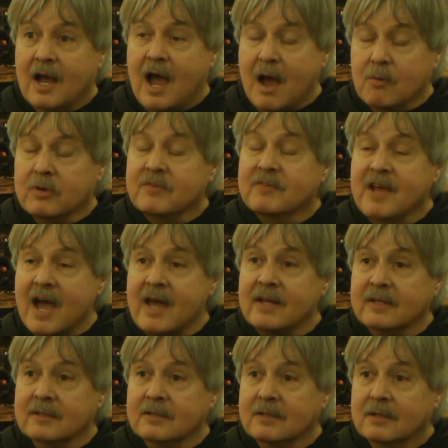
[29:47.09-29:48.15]
I would have
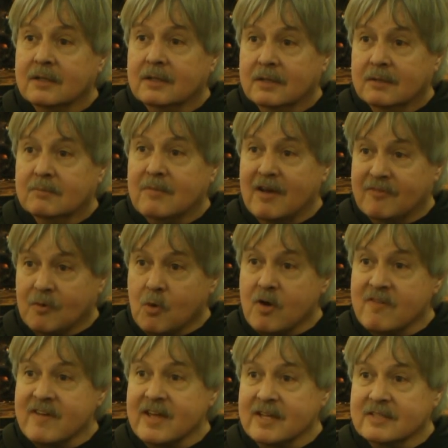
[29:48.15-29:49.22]
gotten my 4
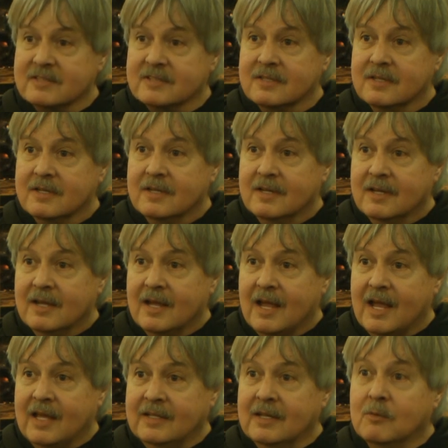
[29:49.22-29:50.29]
events.
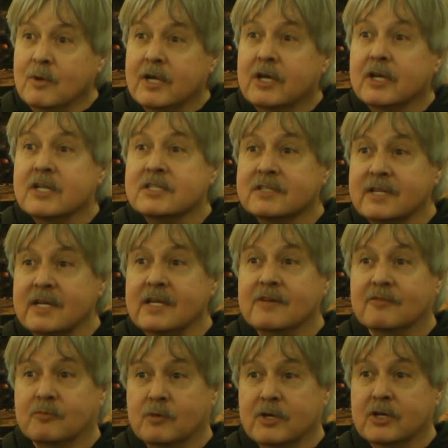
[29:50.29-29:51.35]
And then we could have seen
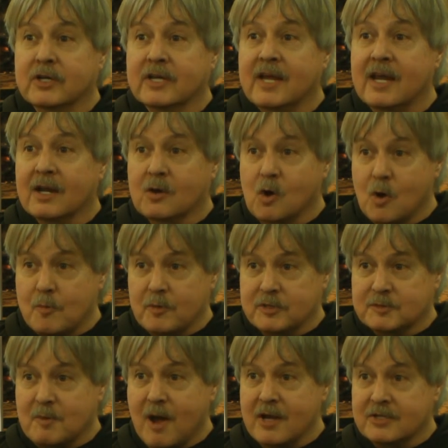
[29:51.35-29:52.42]
if we could have got a corporate
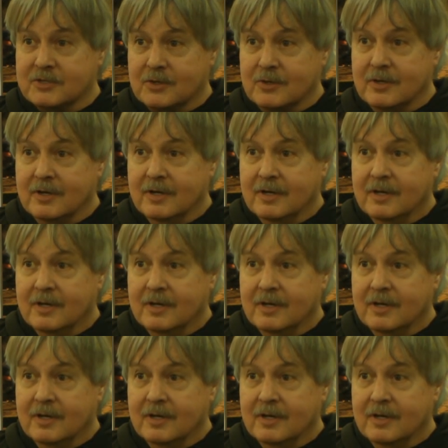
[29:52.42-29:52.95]
sponsor.